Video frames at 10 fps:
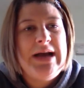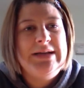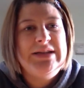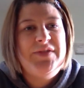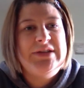
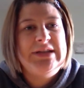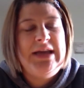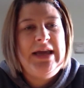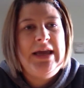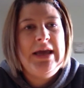
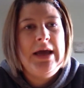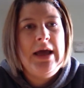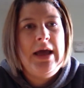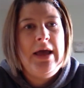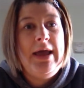activity
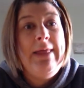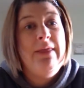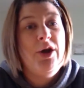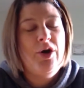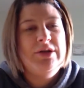
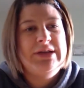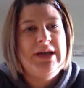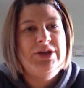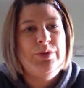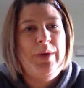in the cottage,